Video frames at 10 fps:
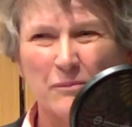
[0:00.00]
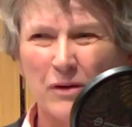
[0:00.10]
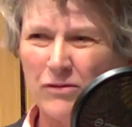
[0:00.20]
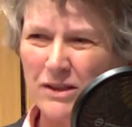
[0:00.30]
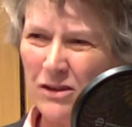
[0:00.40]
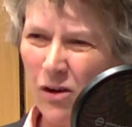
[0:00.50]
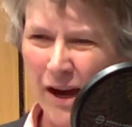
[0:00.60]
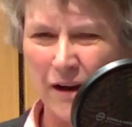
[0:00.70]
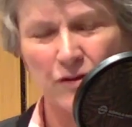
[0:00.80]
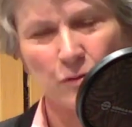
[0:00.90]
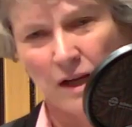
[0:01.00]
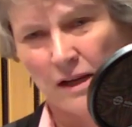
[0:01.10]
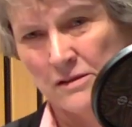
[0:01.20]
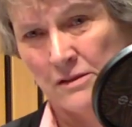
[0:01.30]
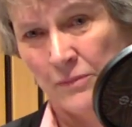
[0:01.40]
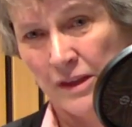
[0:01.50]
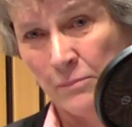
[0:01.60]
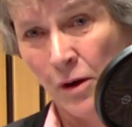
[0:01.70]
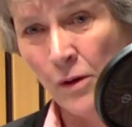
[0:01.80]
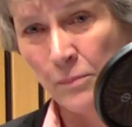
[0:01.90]
But obviously not everyone has something
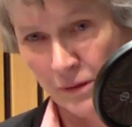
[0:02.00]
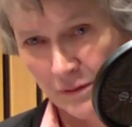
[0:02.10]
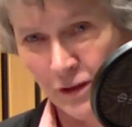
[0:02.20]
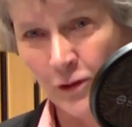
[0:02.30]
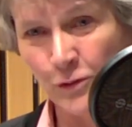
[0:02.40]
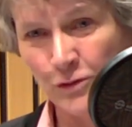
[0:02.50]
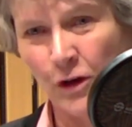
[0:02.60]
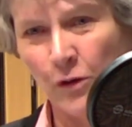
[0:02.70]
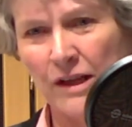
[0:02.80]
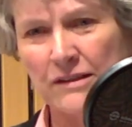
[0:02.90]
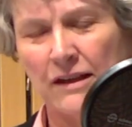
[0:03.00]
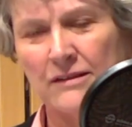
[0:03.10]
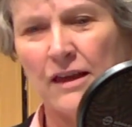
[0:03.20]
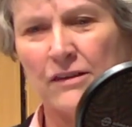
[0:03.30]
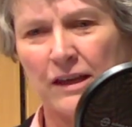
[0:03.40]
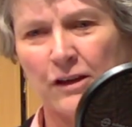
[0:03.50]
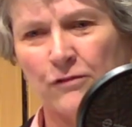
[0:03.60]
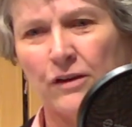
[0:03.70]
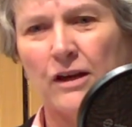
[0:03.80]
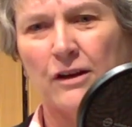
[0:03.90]
purple, so it's that thing
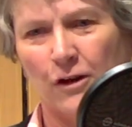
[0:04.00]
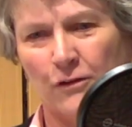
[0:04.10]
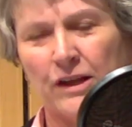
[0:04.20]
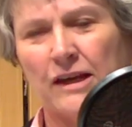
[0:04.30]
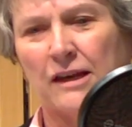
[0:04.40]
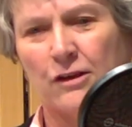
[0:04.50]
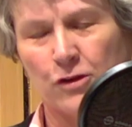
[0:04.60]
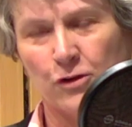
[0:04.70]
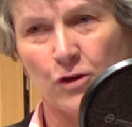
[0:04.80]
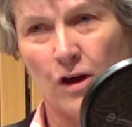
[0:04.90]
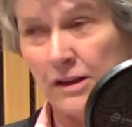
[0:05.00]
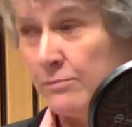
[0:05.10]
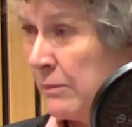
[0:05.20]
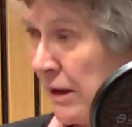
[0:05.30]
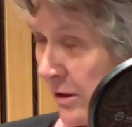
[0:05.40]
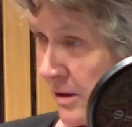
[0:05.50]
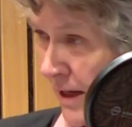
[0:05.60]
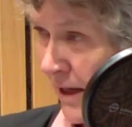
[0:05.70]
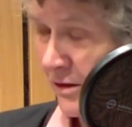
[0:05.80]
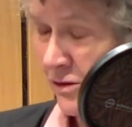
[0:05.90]
of thinking through and maybe
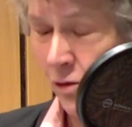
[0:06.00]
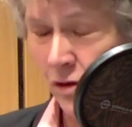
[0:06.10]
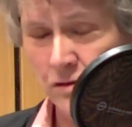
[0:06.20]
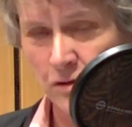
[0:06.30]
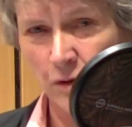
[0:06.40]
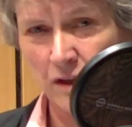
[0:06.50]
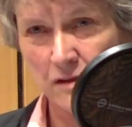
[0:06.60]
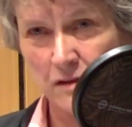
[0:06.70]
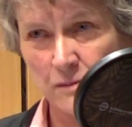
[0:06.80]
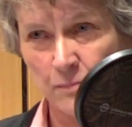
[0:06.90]
unintended consequences.